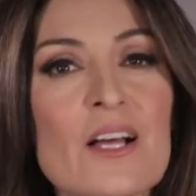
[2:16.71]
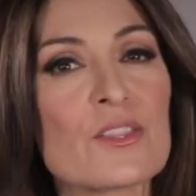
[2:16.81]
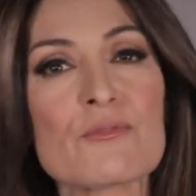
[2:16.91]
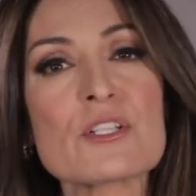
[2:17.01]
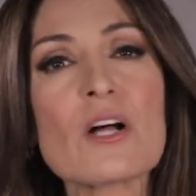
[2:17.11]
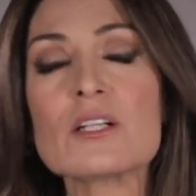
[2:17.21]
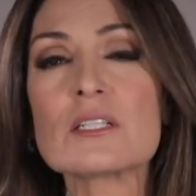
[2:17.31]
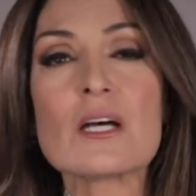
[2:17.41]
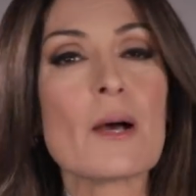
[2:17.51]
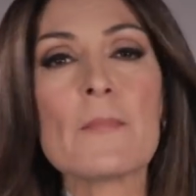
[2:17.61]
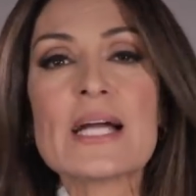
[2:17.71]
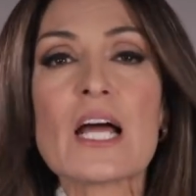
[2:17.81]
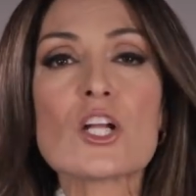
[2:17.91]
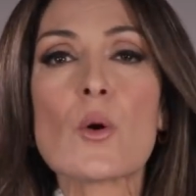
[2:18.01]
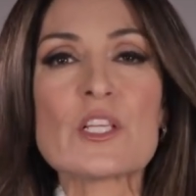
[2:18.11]
The result might
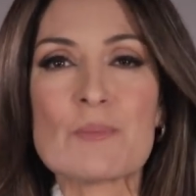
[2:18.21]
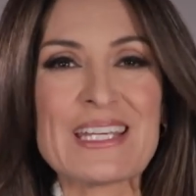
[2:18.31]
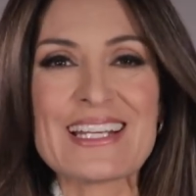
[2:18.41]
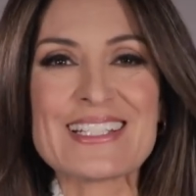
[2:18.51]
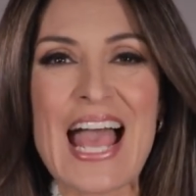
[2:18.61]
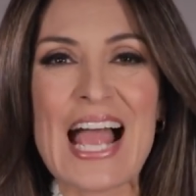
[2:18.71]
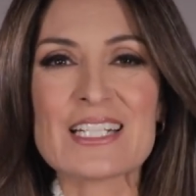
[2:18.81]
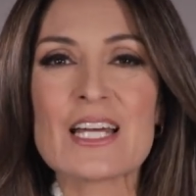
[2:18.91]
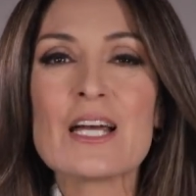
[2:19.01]
not always be exact,